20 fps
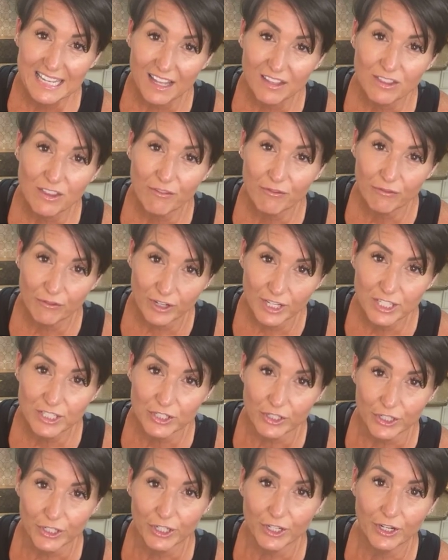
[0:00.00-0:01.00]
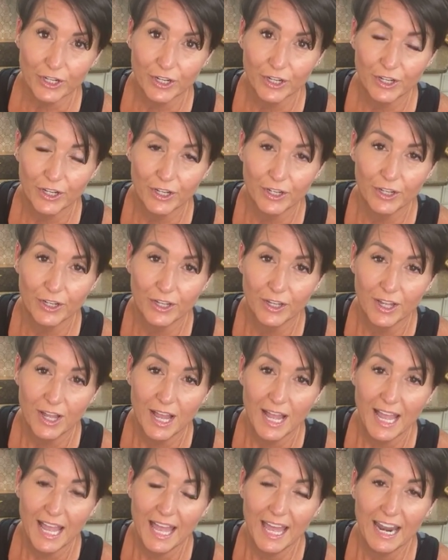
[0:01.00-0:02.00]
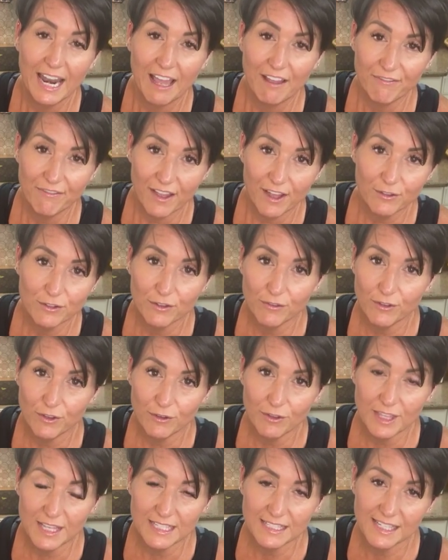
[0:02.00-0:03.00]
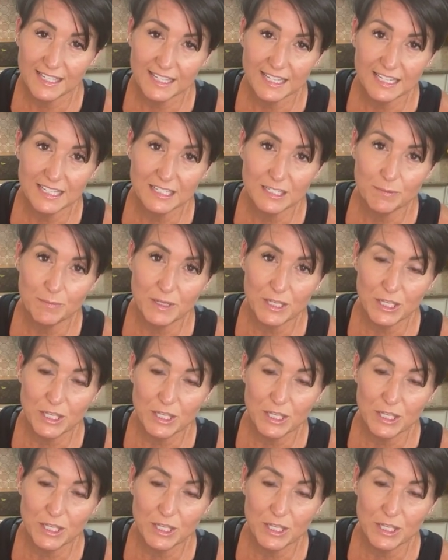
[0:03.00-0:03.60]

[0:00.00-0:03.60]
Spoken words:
out the freezer and I found a few things that needed to be